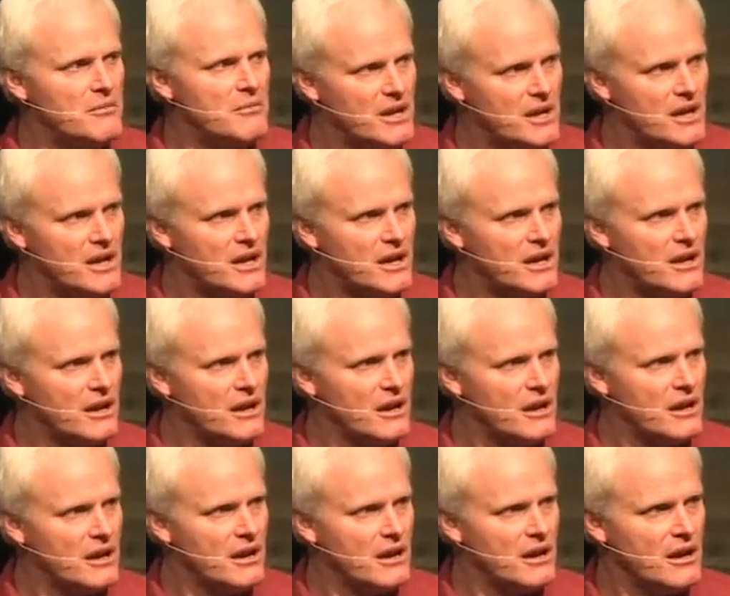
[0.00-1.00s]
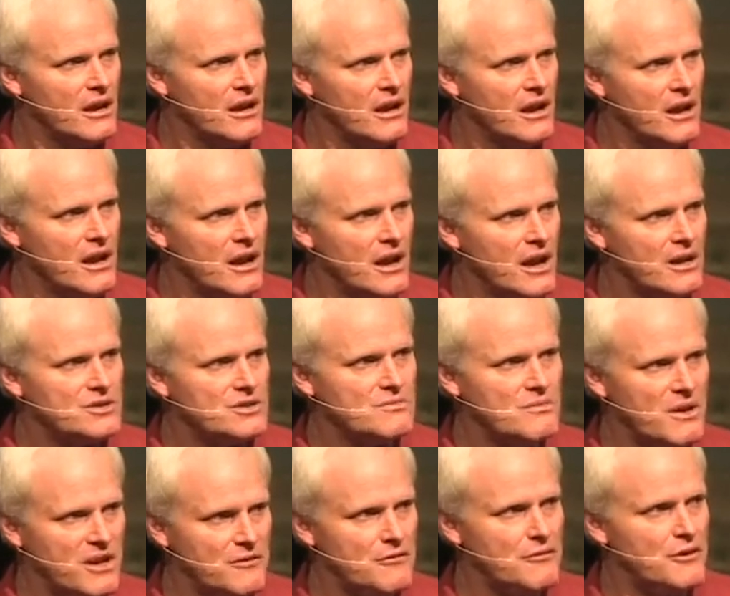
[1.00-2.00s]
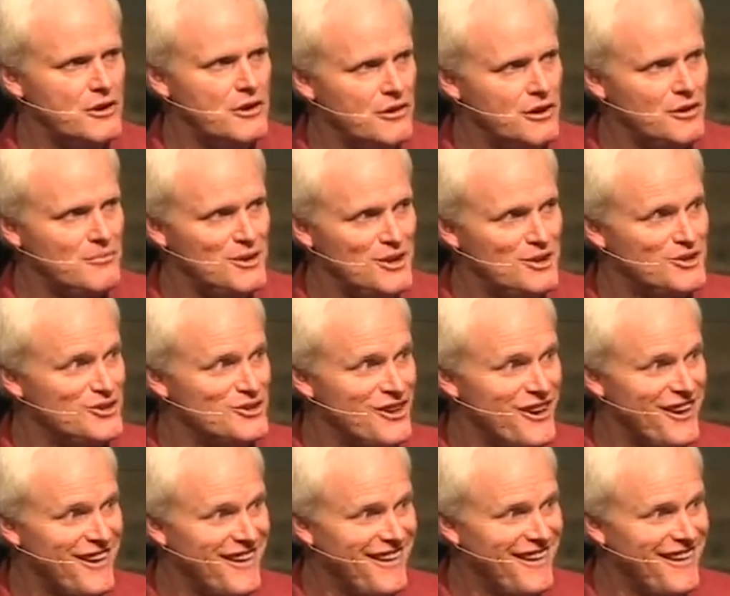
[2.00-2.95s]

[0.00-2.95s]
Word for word: me. I was made for your image.